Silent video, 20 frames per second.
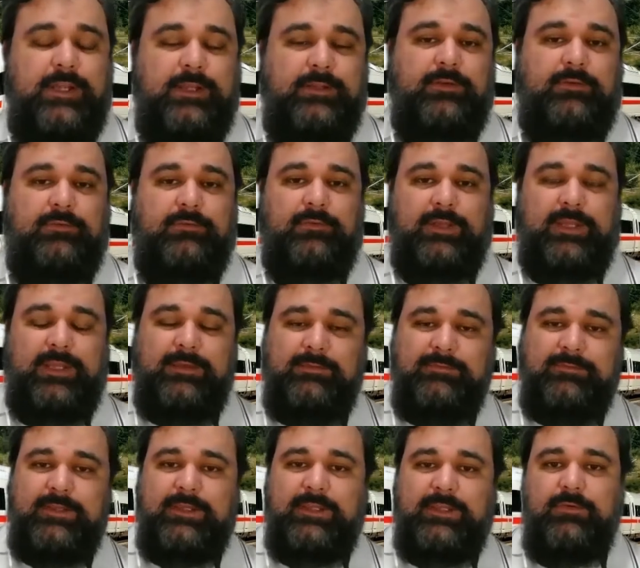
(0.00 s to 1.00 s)
I don't
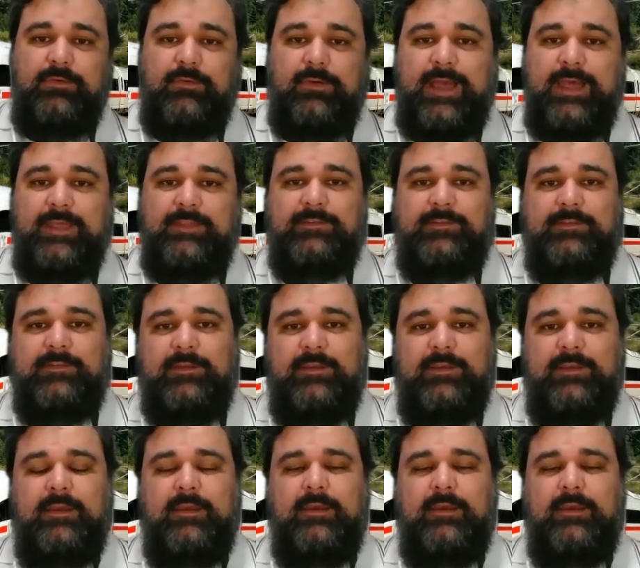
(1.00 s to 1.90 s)
live in US,